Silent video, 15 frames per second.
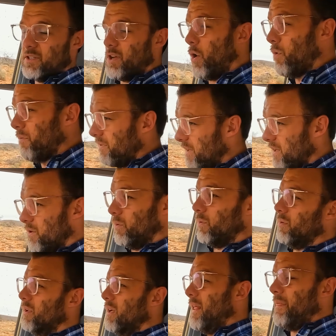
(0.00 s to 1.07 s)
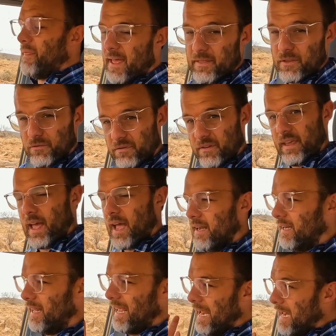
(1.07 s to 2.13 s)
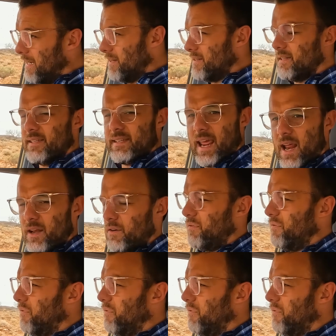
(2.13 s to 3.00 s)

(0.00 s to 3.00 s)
tow vehicle than the V8 in its standard